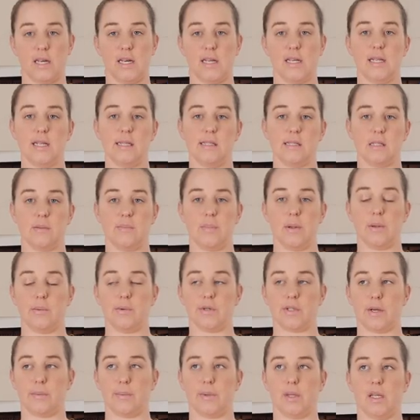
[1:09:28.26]
that it needs to be,
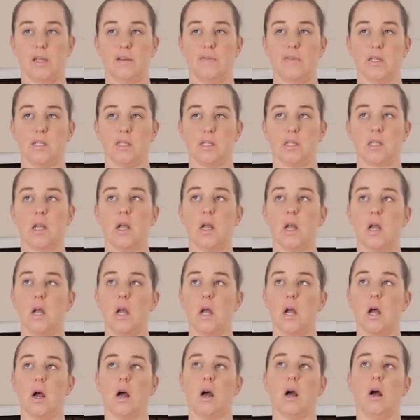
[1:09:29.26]
which I believe is
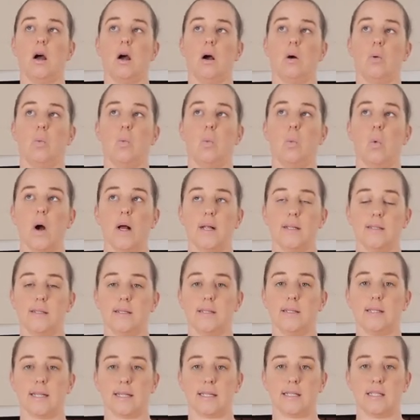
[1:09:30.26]

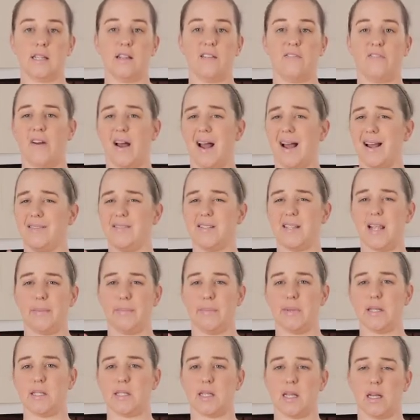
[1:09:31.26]
165,
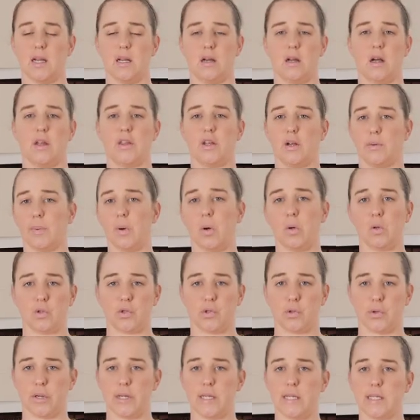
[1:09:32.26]
same as other
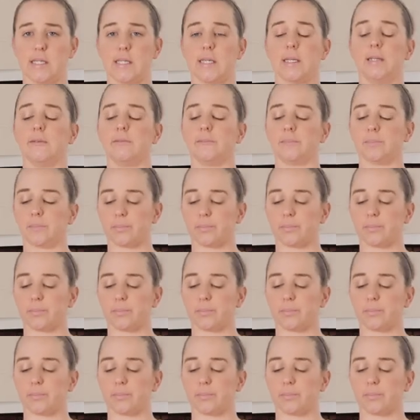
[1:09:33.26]
poultries,